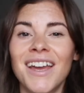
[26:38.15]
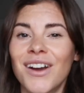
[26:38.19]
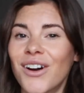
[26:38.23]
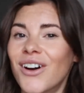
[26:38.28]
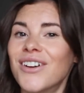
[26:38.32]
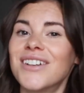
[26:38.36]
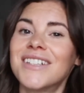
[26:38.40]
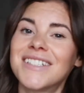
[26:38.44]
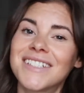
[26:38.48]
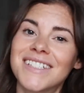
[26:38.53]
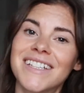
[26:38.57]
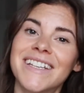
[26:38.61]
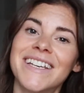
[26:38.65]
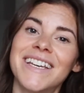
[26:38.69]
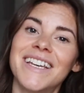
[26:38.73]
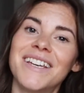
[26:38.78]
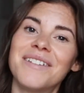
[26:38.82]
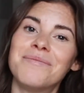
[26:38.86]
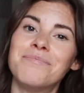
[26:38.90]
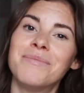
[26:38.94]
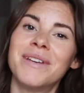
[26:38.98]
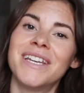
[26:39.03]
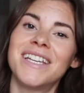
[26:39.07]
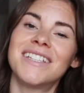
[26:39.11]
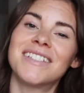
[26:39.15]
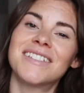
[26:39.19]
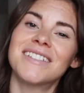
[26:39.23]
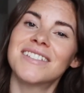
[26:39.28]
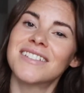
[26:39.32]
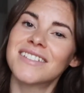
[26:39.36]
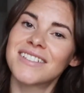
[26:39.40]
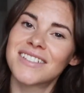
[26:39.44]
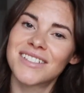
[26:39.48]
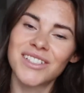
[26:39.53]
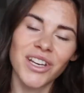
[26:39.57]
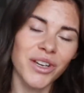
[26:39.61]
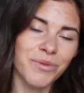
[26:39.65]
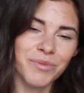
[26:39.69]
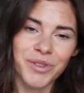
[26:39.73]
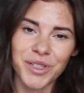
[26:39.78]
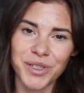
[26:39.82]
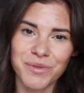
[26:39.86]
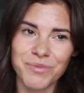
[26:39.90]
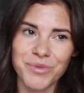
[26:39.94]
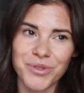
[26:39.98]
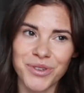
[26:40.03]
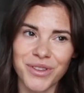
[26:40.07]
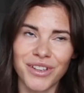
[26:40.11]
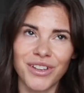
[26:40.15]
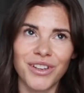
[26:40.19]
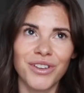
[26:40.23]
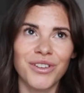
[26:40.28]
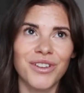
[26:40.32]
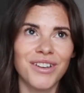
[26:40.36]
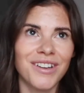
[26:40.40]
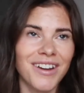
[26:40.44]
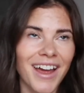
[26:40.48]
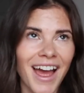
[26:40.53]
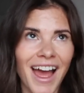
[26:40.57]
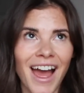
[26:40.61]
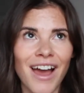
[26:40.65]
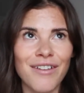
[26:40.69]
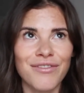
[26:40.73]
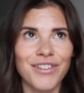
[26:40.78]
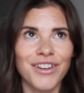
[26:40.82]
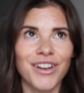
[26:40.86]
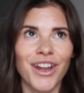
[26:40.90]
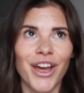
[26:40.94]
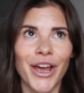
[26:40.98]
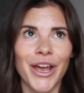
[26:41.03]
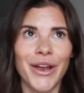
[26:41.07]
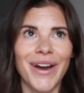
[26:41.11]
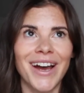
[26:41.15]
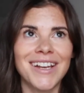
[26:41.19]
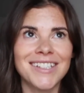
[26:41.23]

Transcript: It honestly means so much more than you could ever know.